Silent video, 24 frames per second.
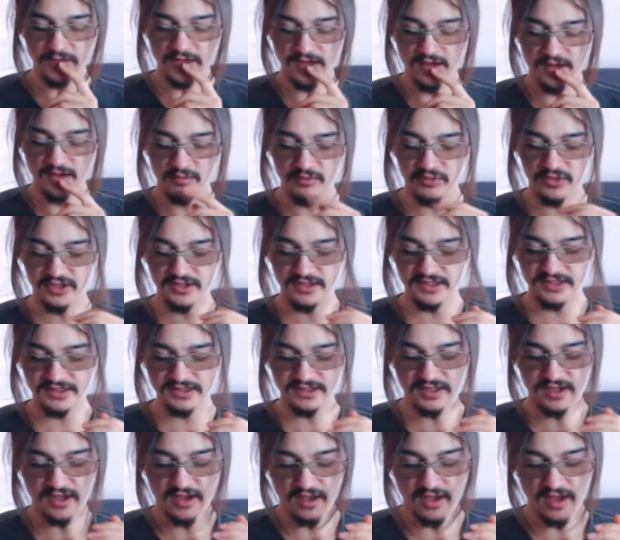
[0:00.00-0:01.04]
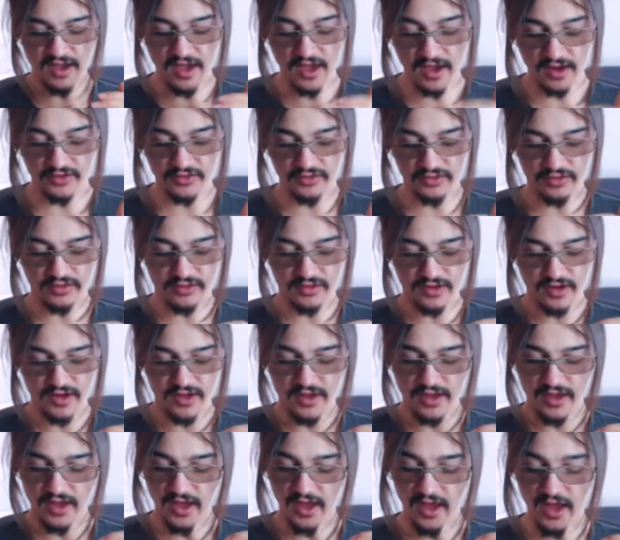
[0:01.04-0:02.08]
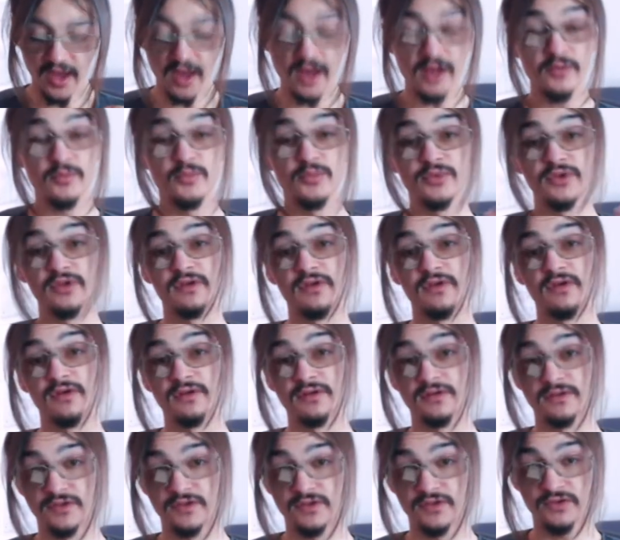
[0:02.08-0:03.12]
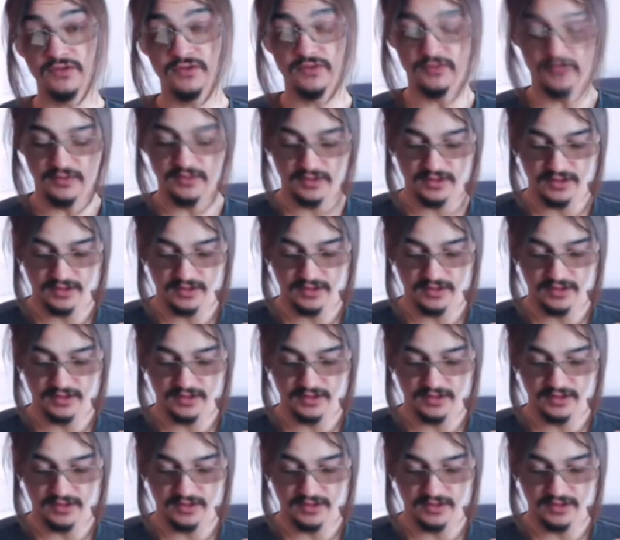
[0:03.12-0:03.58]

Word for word: But this error helped too.